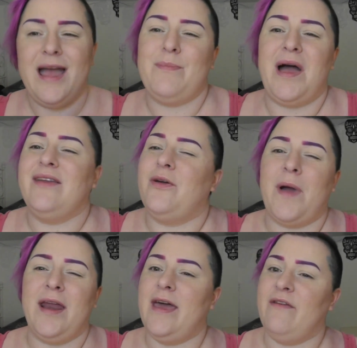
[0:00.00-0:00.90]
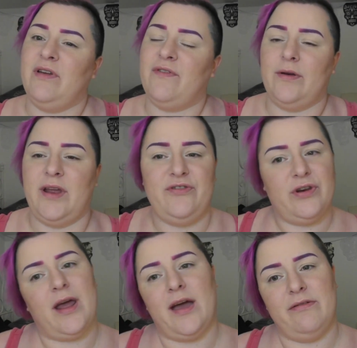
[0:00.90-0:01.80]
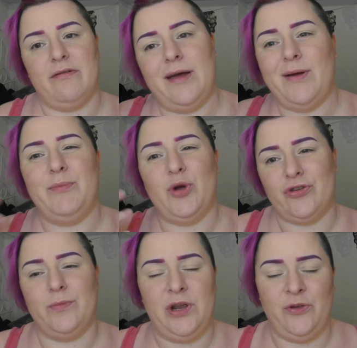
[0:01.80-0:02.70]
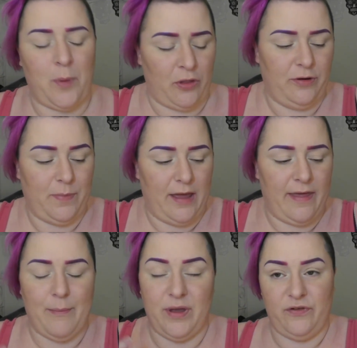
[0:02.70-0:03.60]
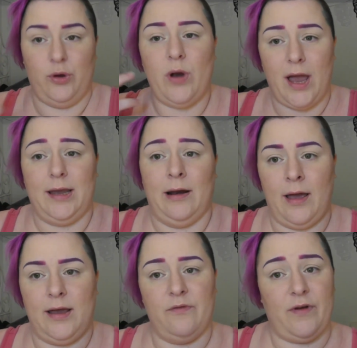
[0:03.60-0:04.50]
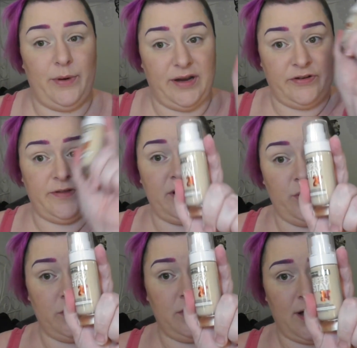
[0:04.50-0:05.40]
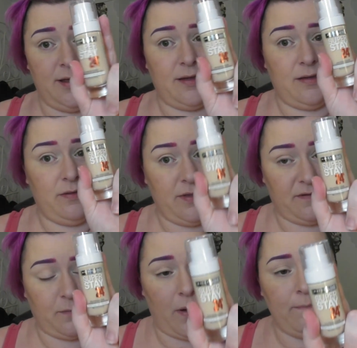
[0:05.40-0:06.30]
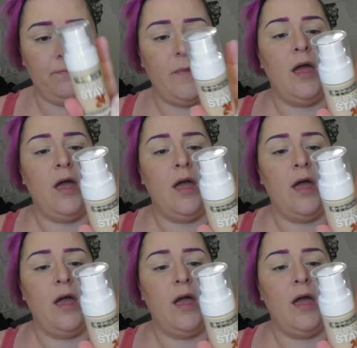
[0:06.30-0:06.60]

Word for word: But I don't mind a heavier foundation either. I'm not somebody who's bothered by that, but if you like a lighter foundation, then you will like this one.